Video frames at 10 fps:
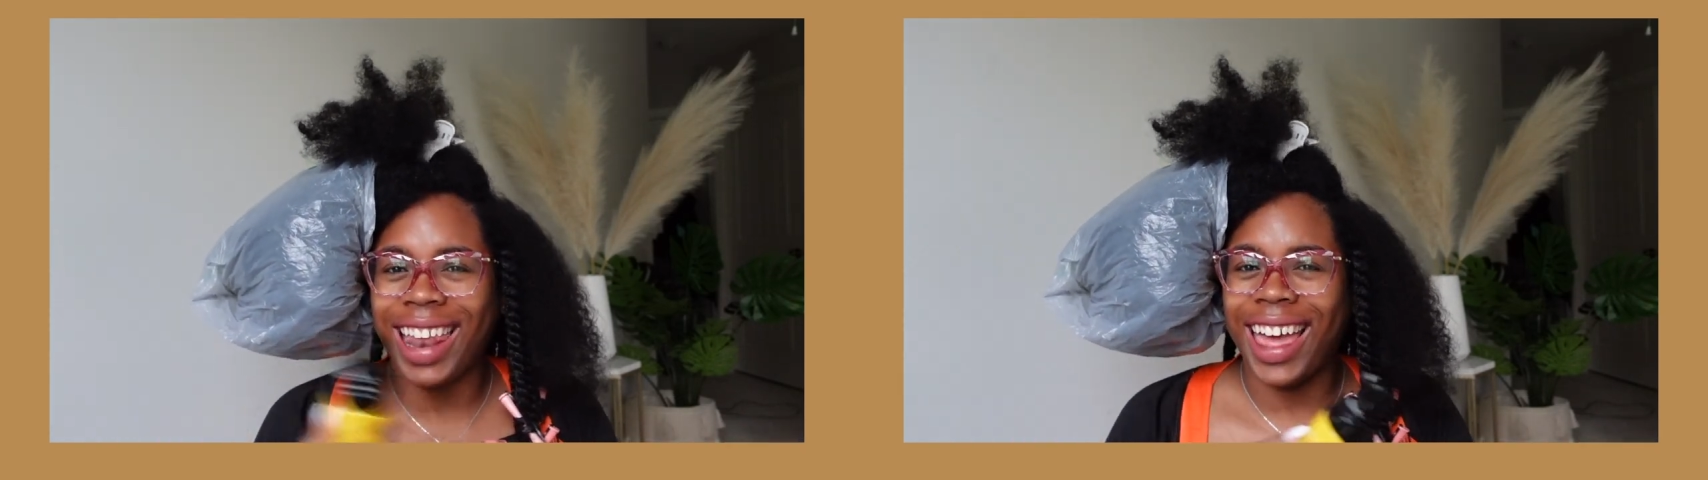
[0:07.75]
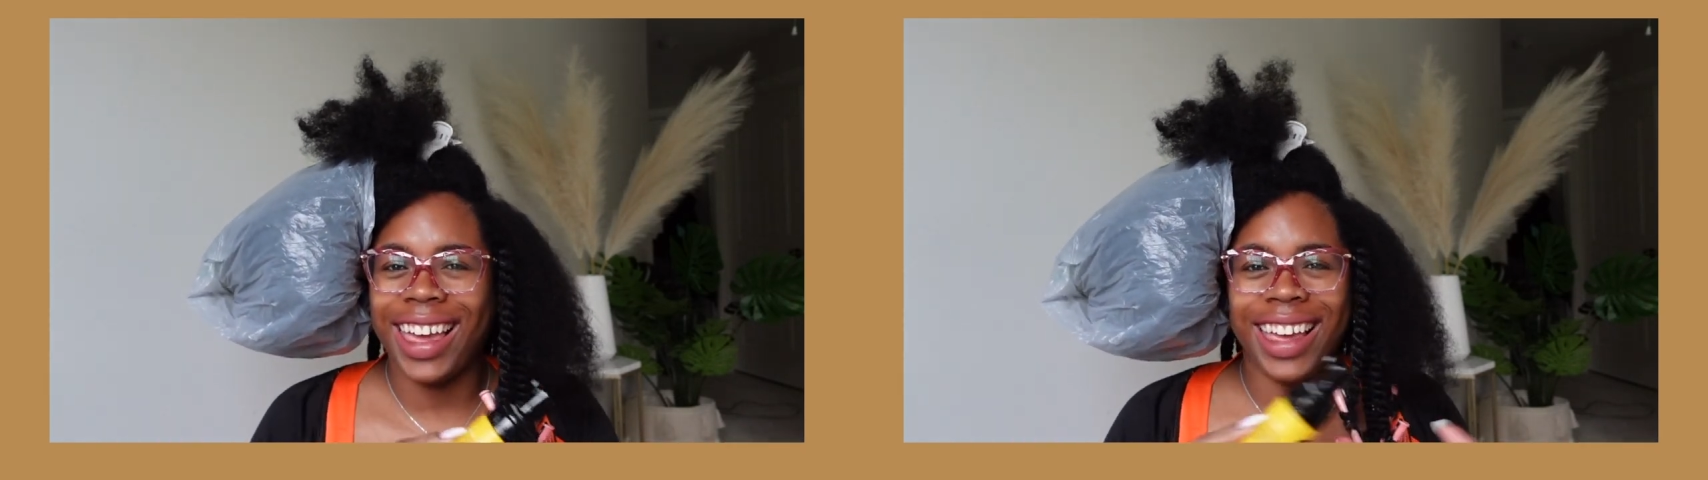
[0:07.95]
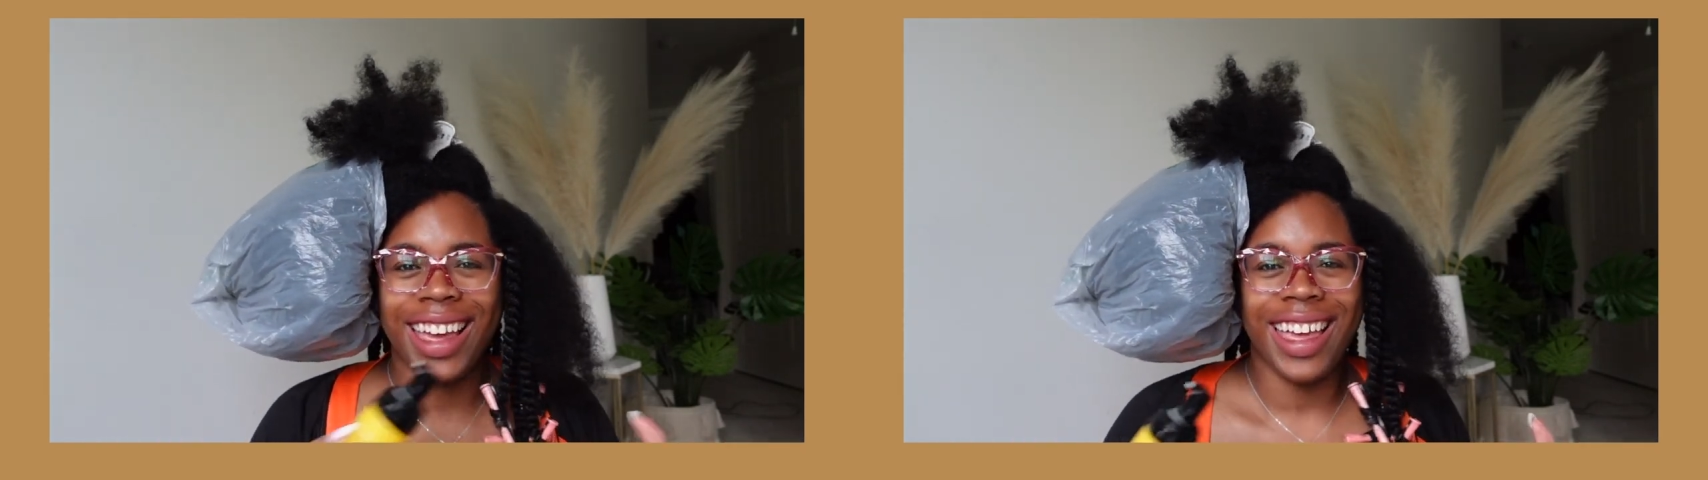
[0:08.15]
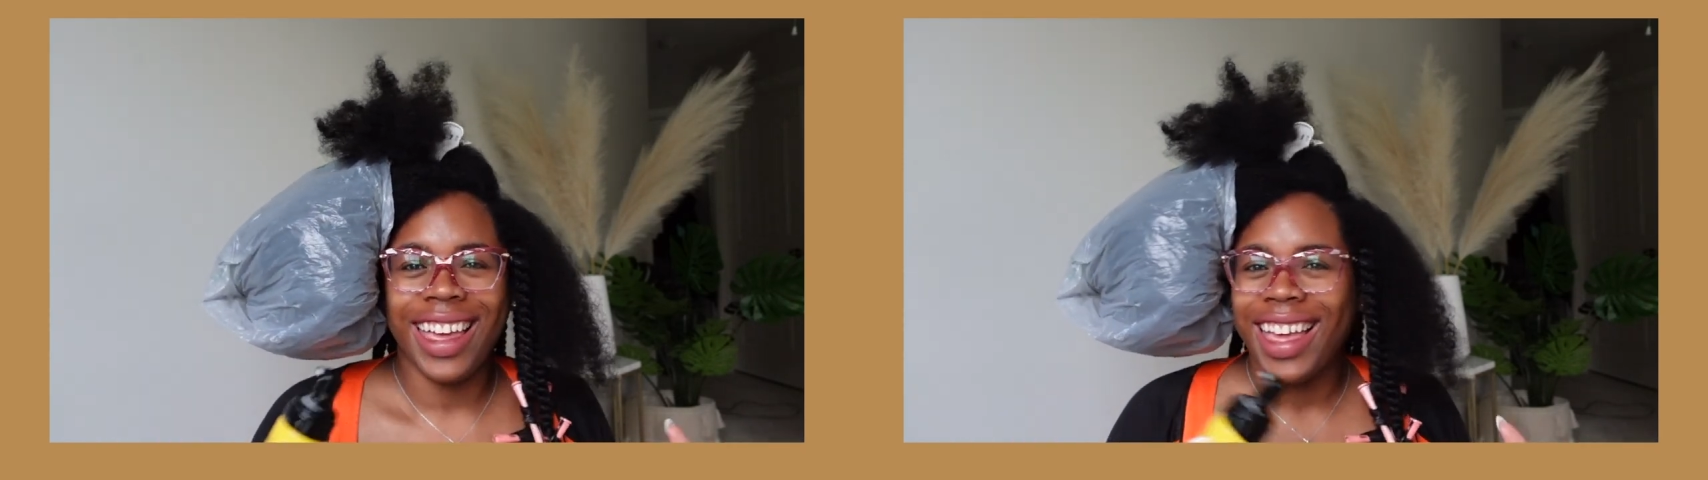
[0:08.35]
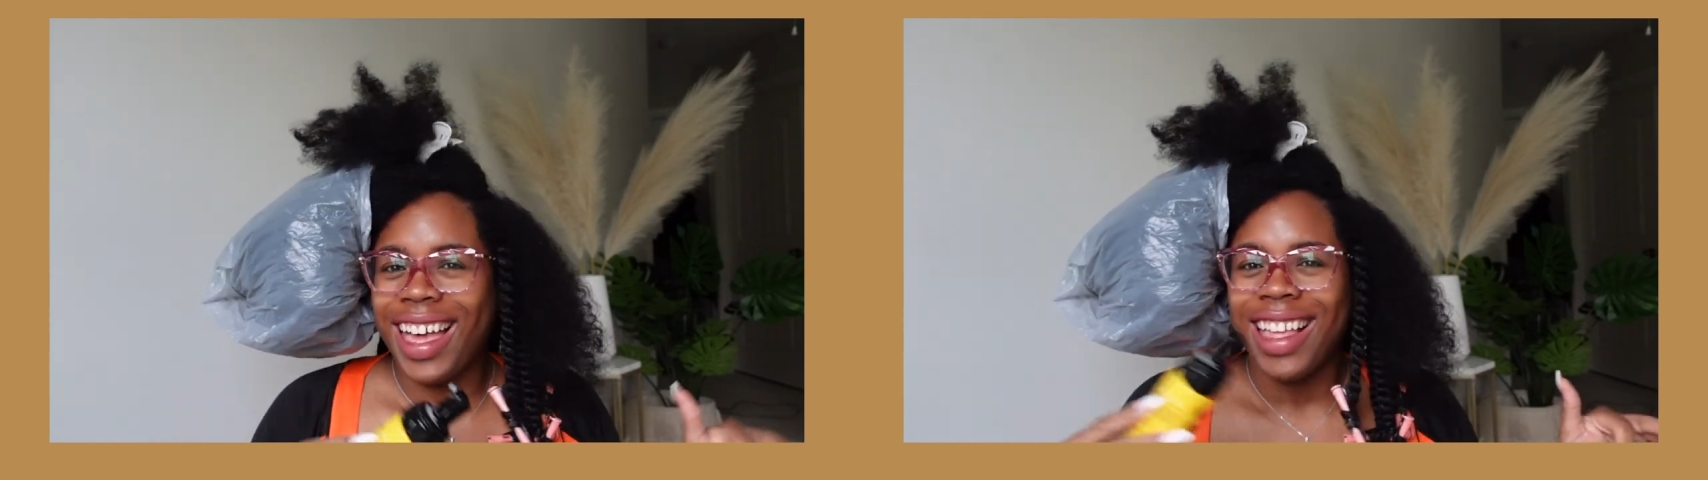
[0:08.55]
Like,
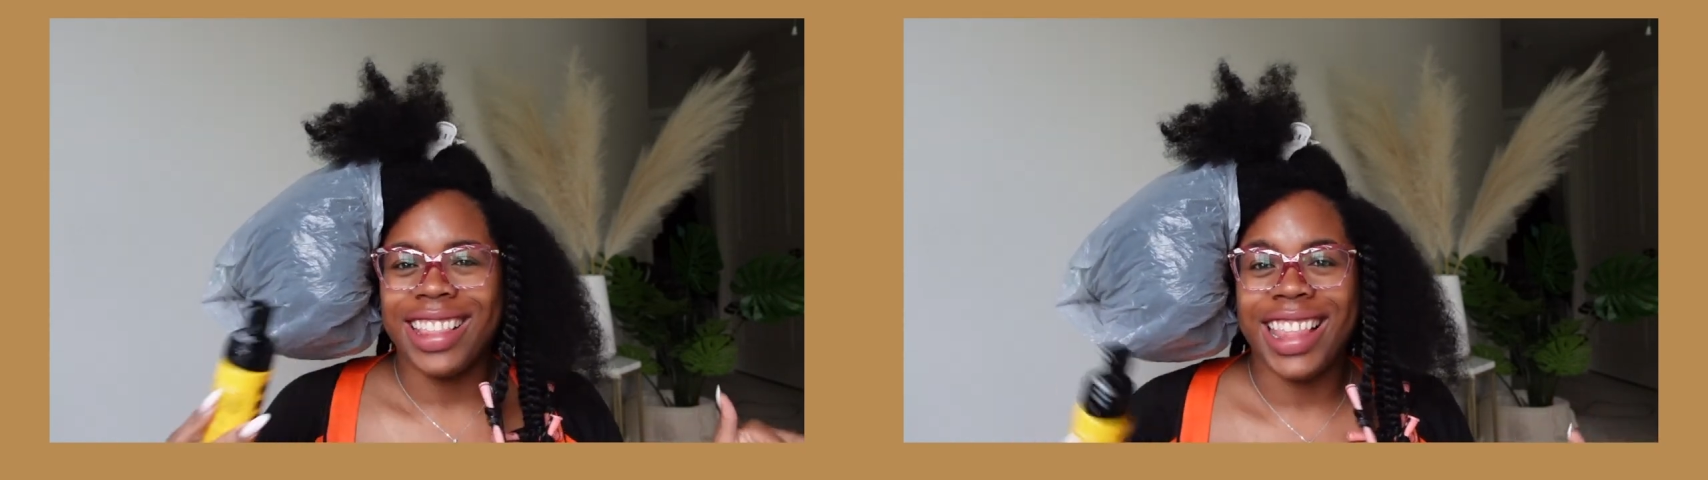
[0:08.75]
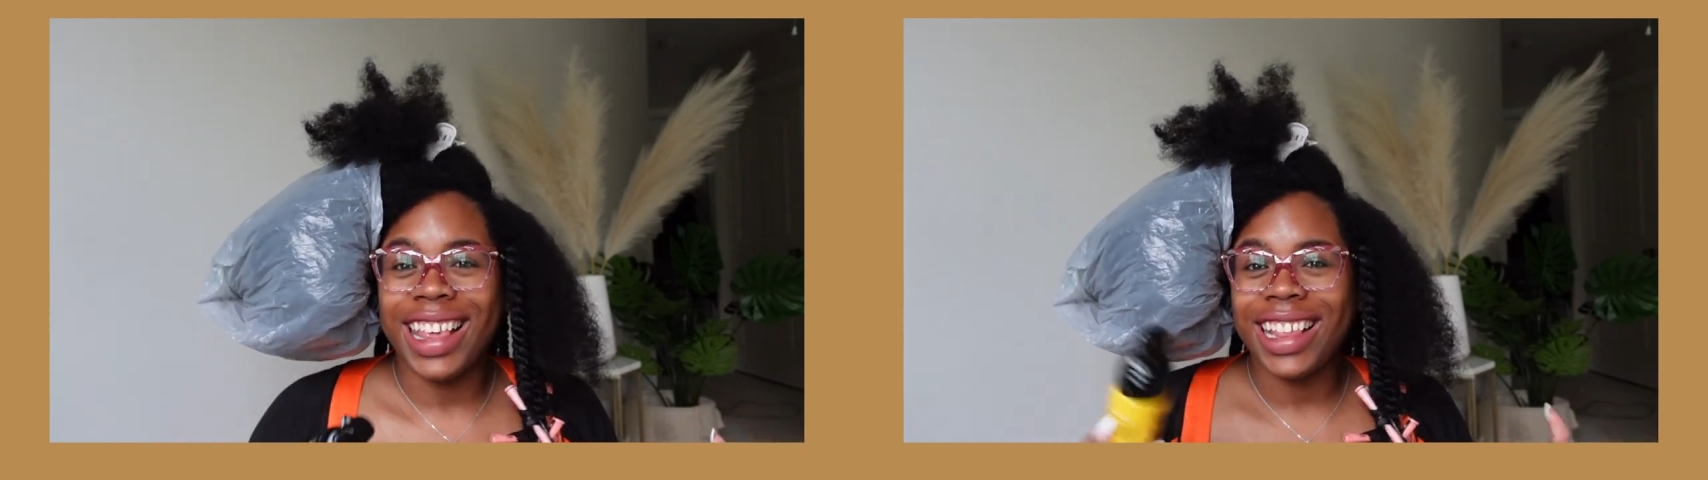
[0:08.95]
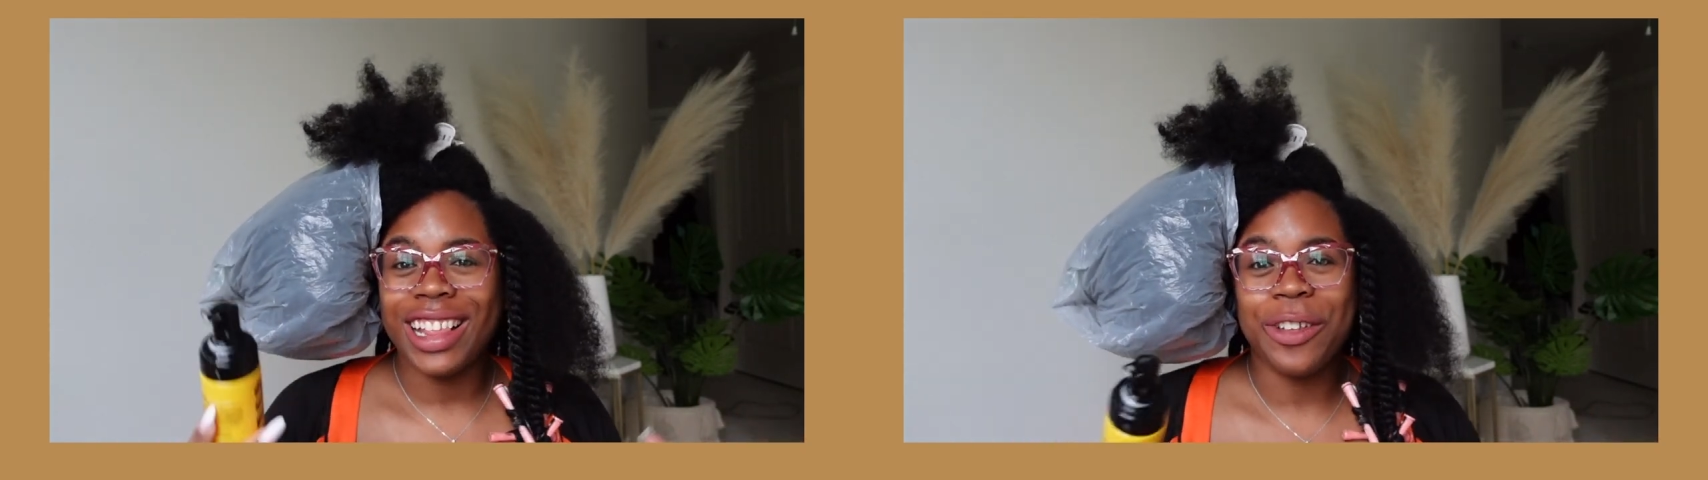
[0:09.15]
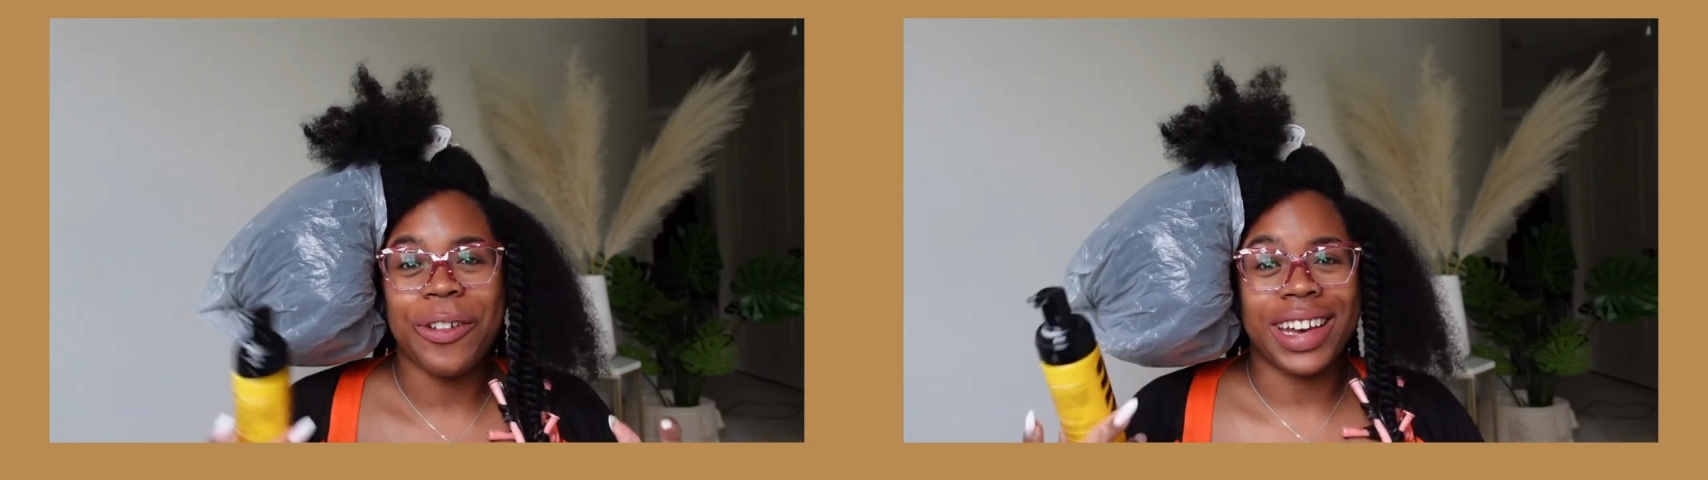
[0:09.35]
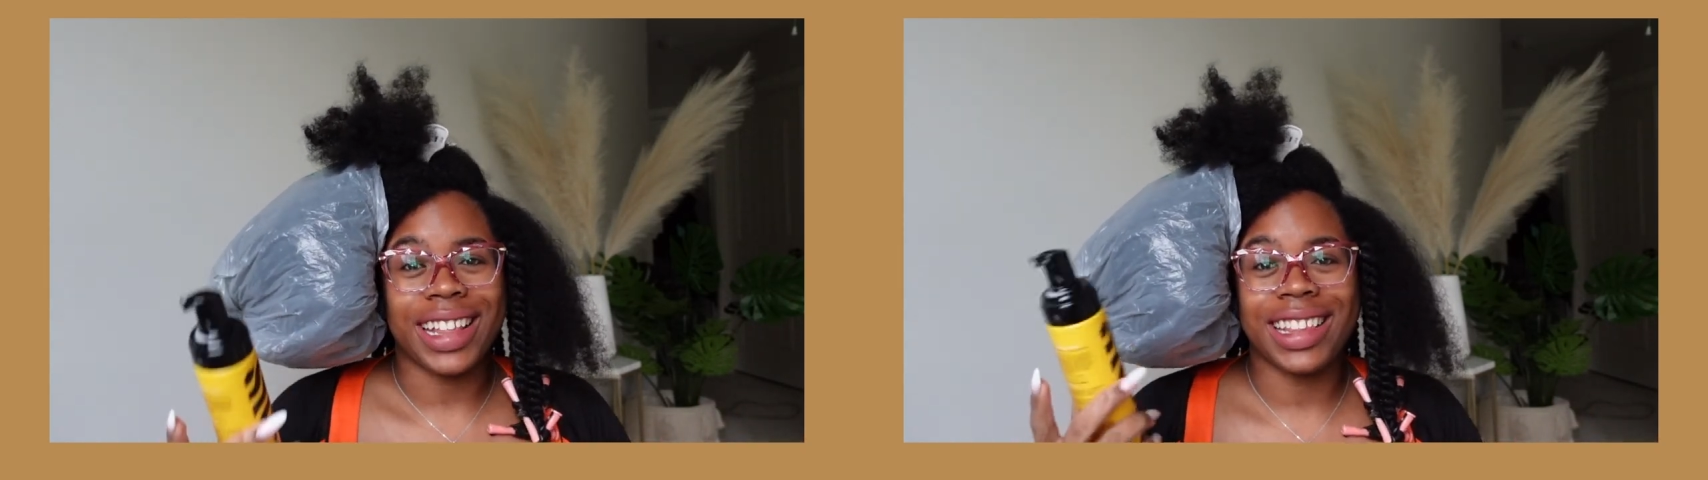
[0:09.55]
this is
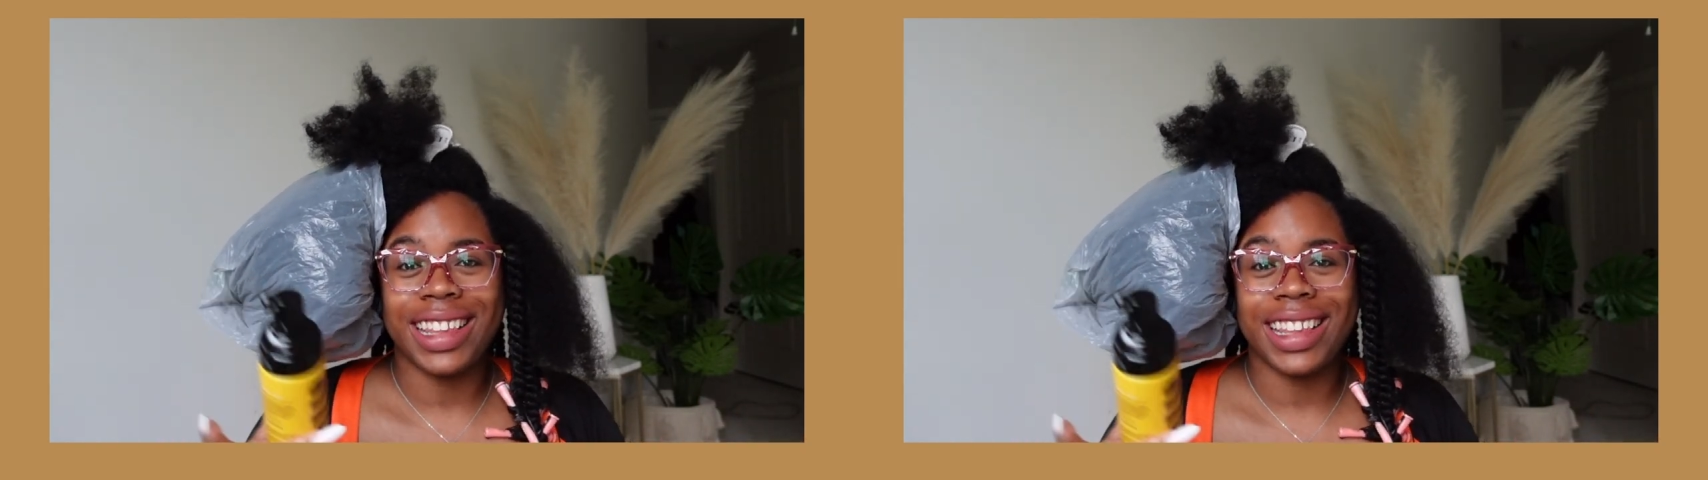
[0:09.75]
going to,